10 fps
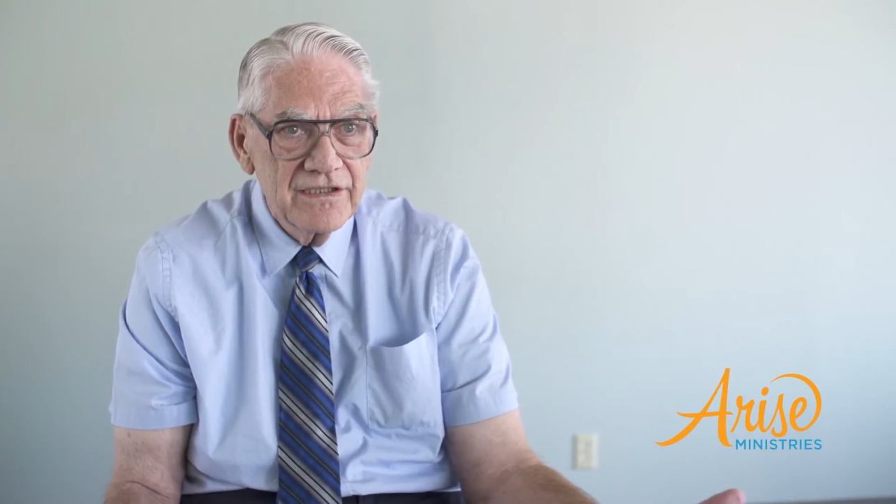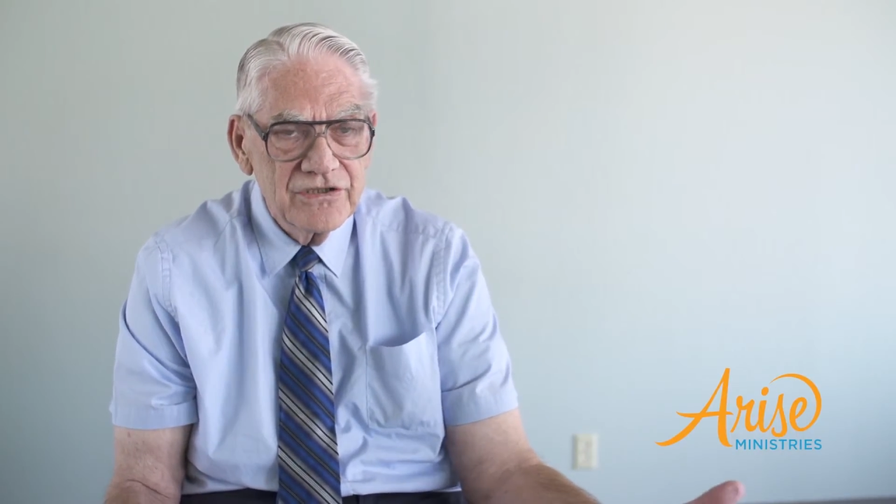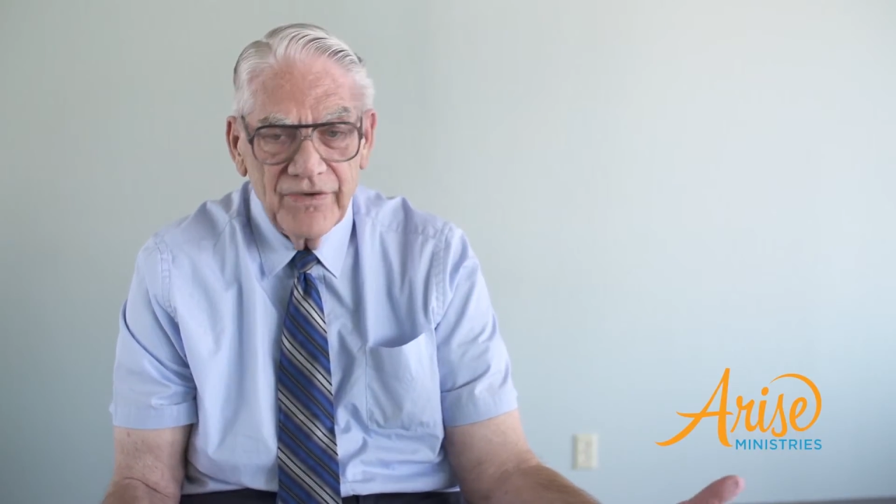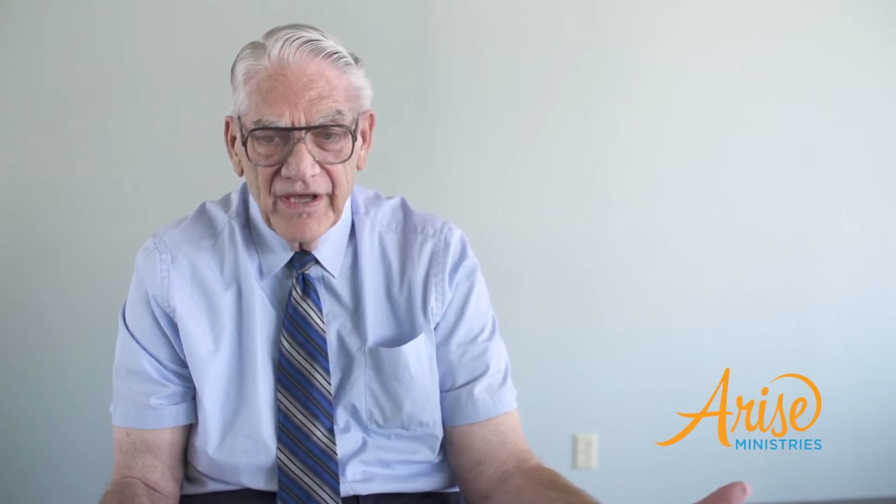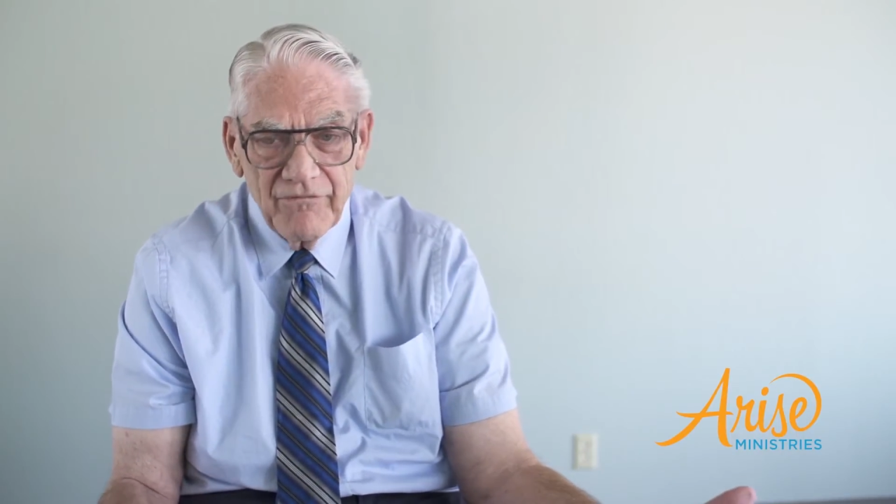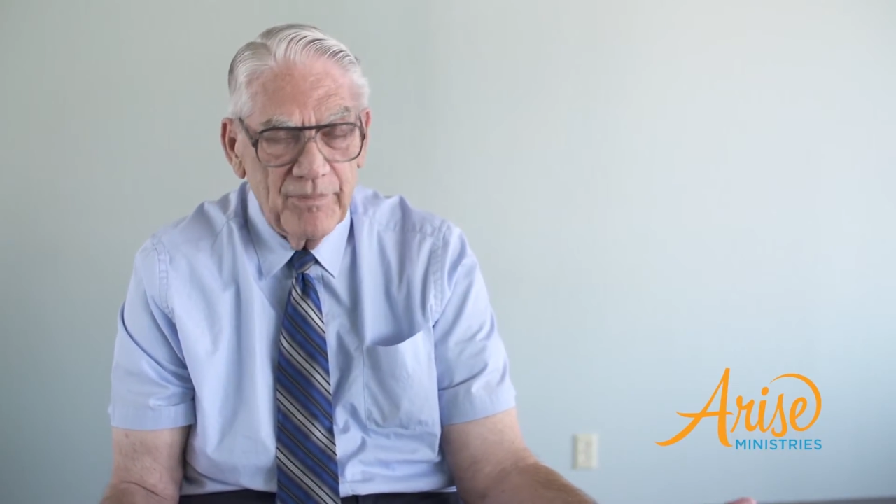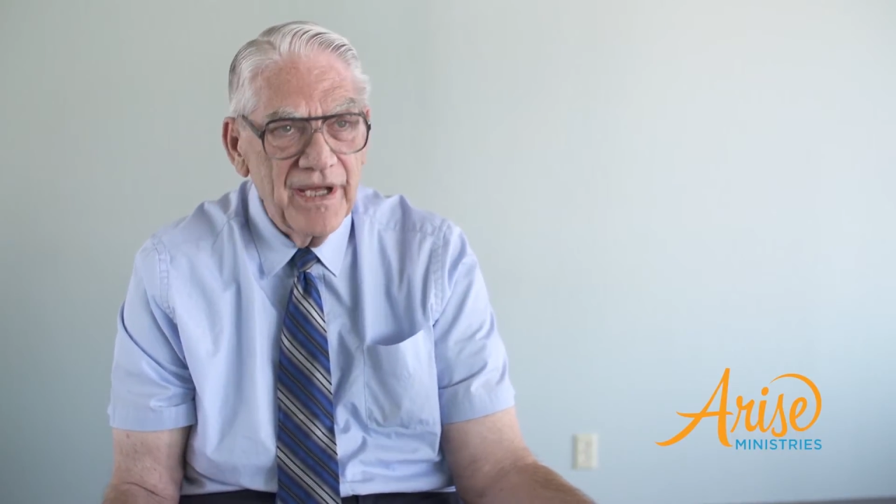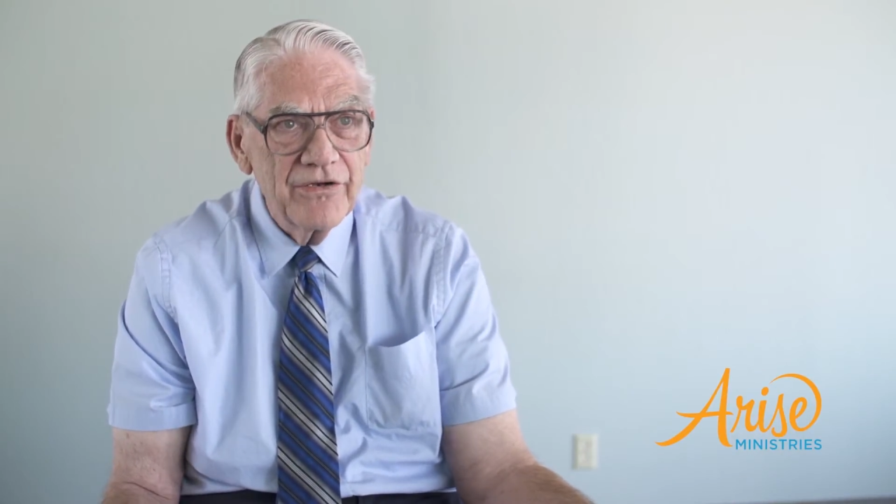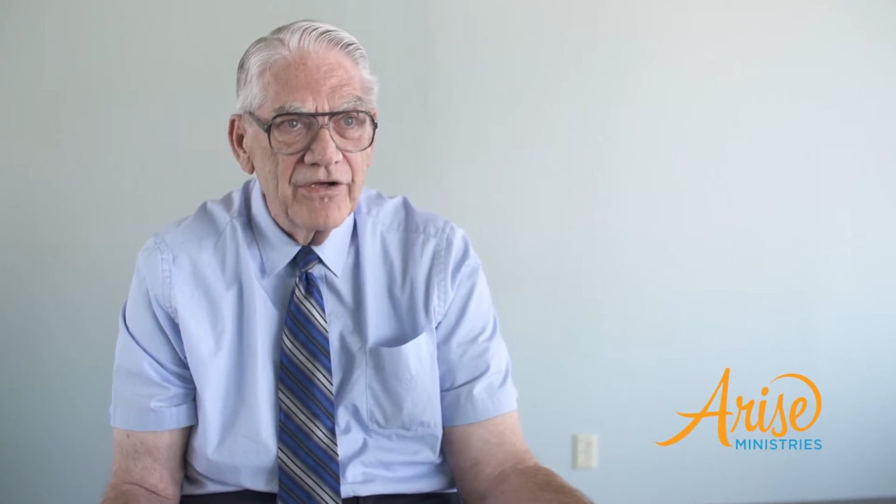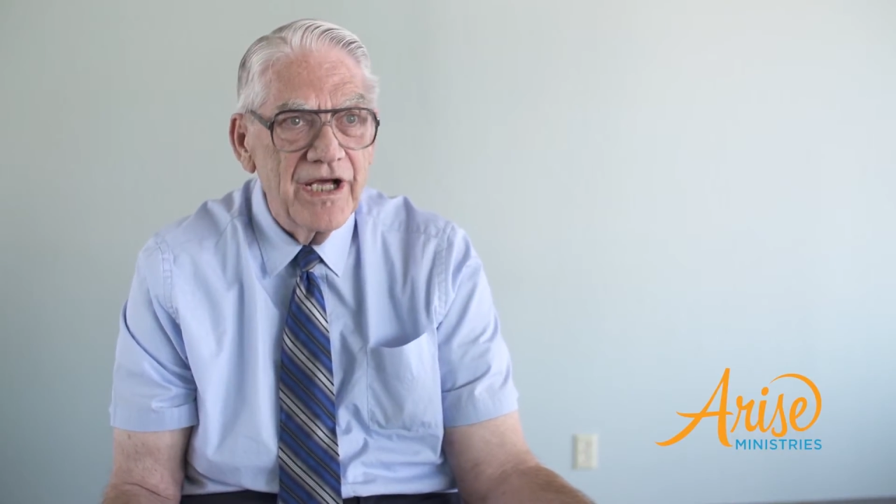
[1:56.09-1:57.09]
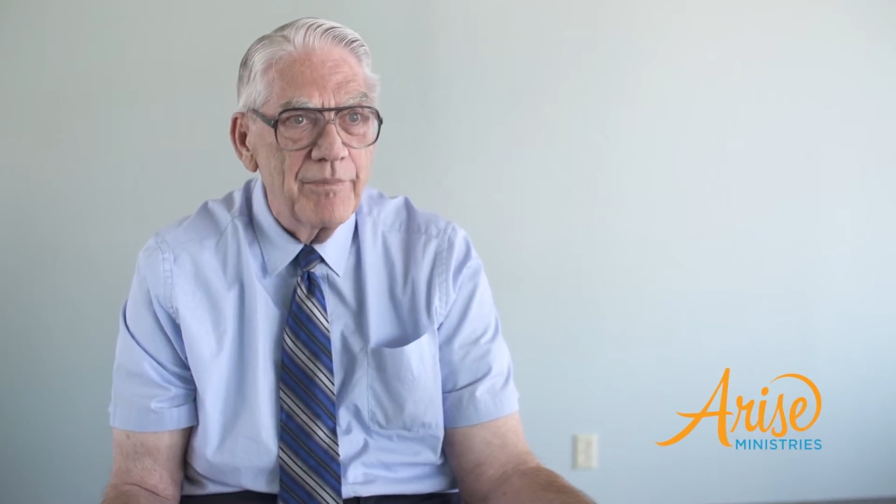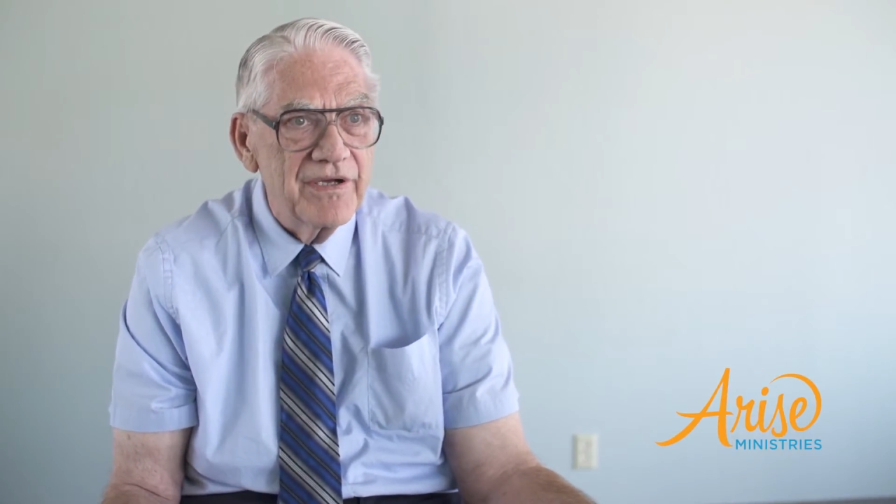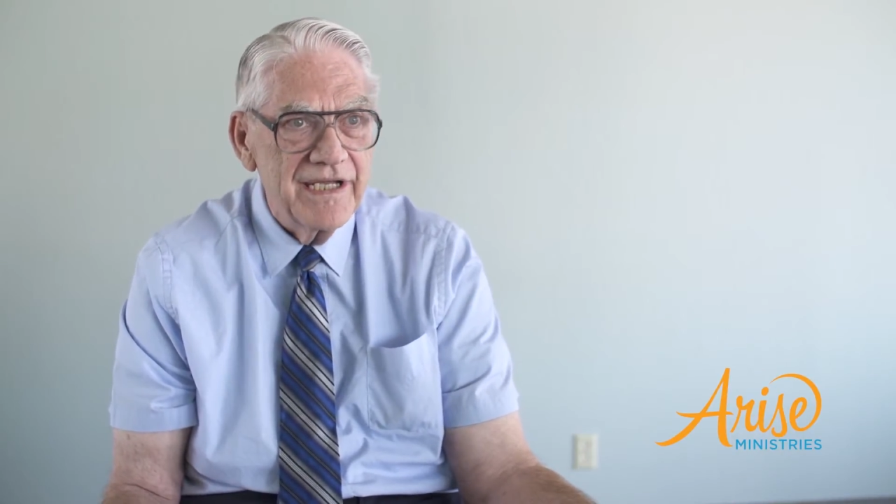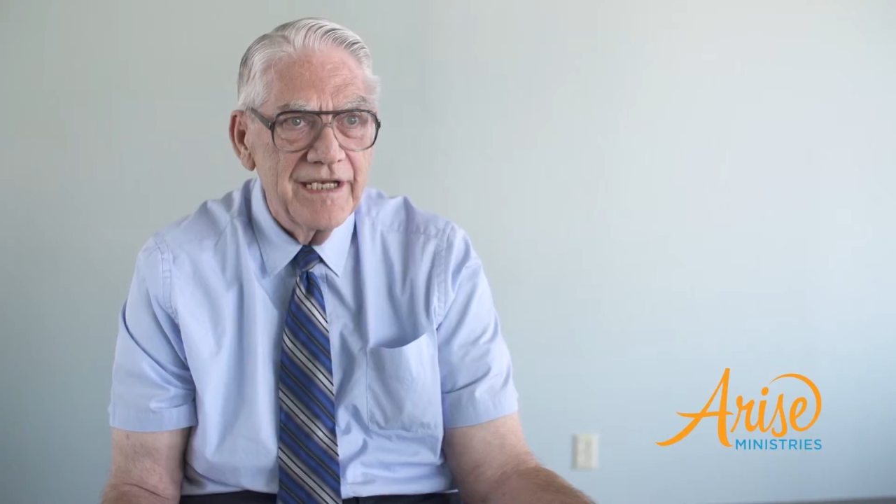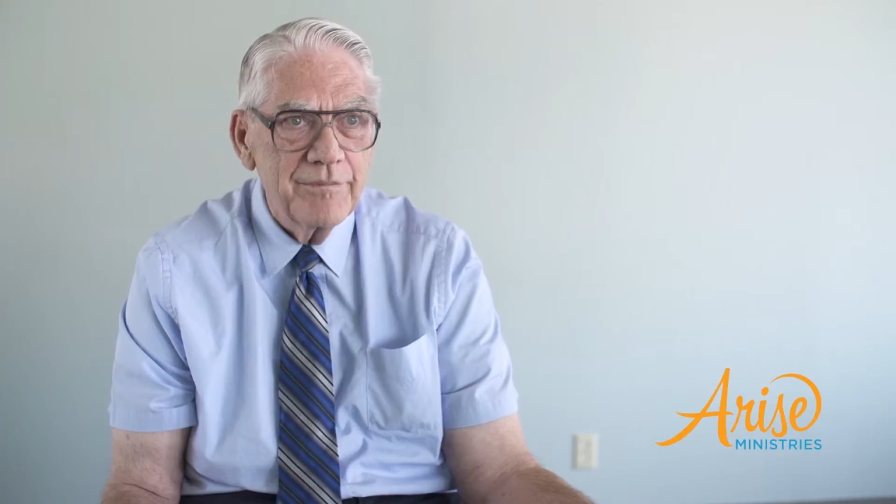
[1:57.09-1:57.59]
So you have a brand new couple
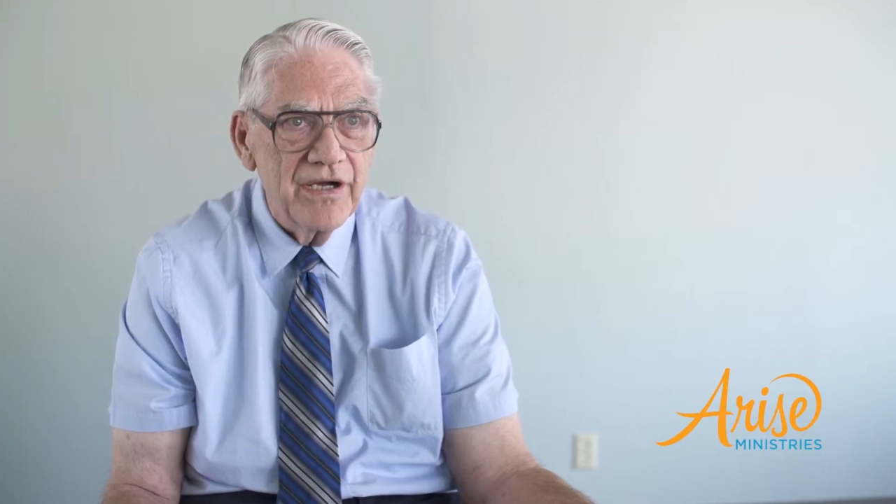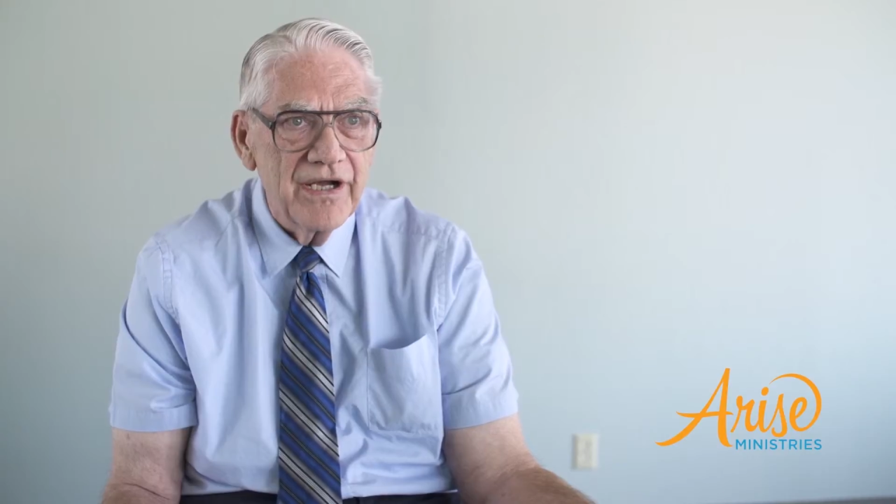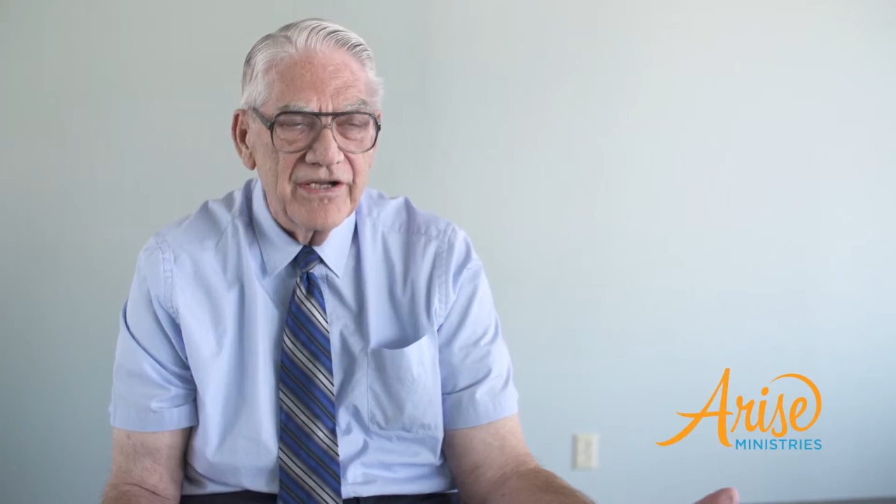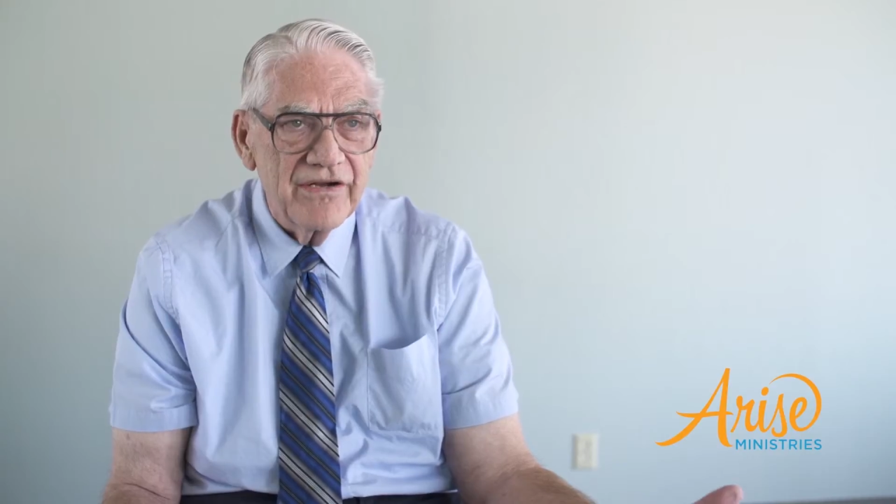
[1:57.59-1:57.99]
getting married.